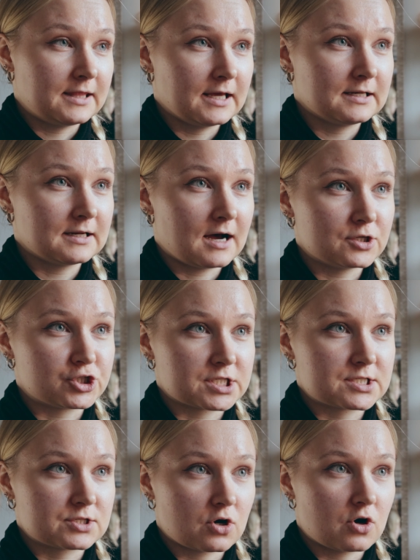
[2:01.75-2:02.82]
then I
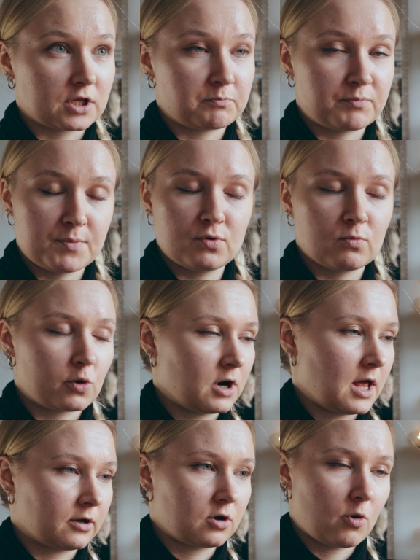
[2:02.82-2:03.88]
just saw that people were
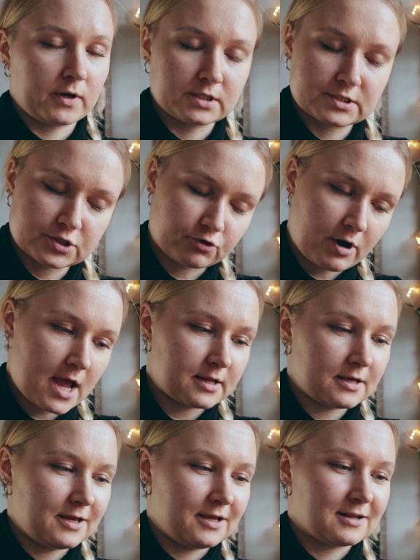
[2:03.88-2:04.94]
like going straight
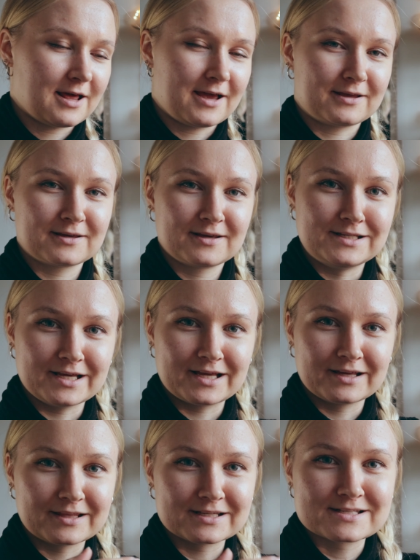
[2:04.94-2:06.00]
in, like
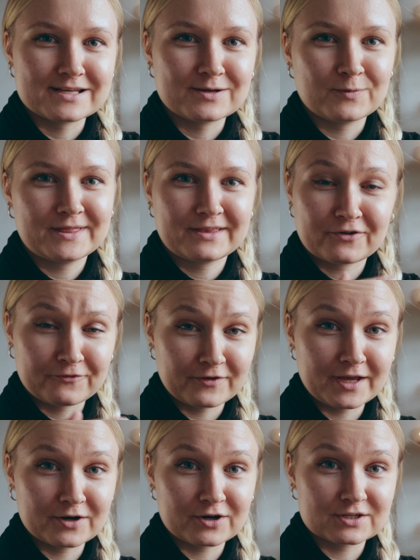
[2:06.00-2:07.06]
digging this thing with their
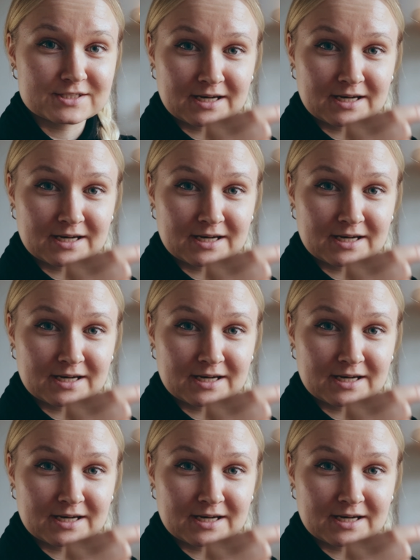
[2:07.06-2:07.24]
fingers